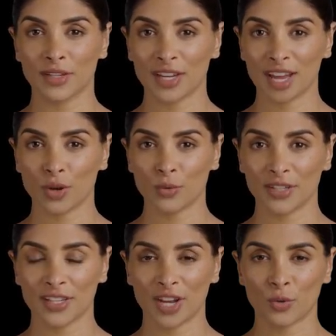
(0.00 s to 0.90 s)
Now
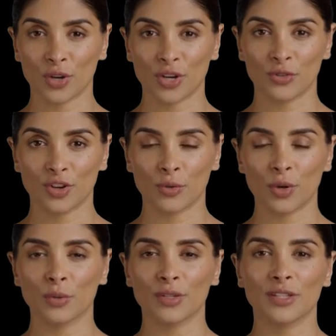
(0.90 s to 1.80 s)
let's get real for a
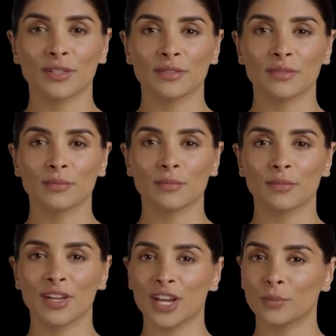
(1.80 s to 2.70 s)
moment.
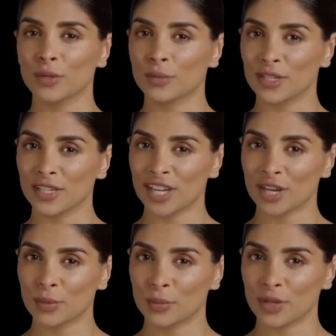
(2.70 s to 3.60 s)
Implementing
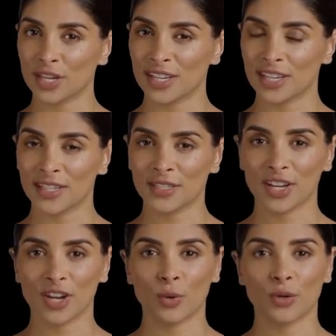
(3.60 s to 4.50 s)
EBP
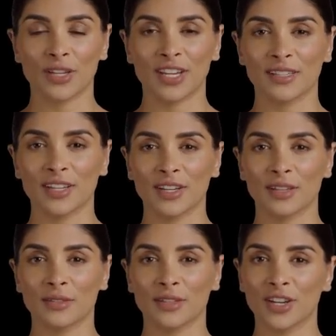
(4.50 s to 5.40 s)
isn't always easy,
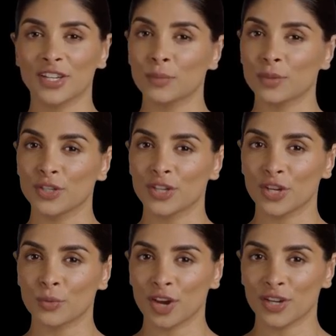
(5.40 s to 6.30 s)
especially
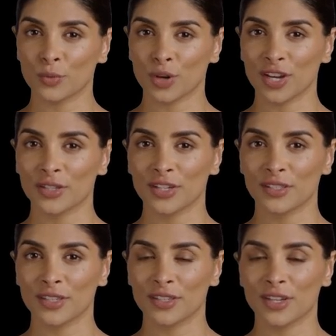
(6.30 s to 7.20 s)
in private
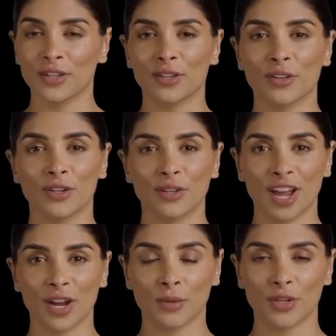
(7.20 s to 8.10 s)
practice.
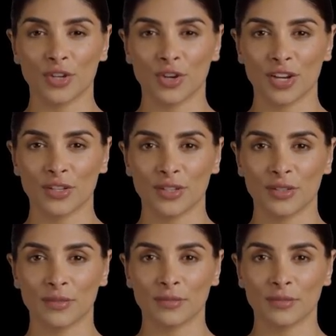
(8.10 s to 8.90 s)
Time constraints.